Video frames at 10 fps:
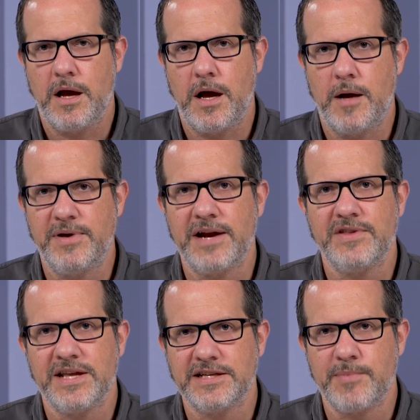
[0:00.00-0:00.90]
Uh, but
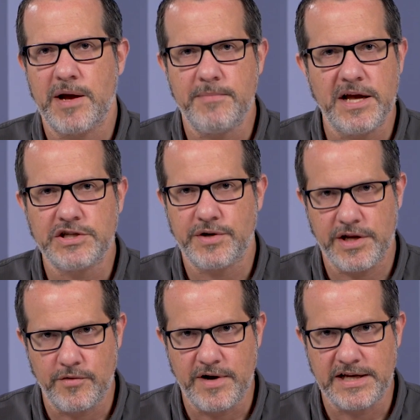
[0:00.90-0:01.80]
everything is about
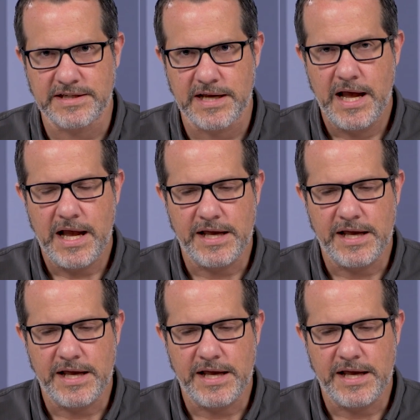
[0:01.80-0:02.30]
measuring your risk.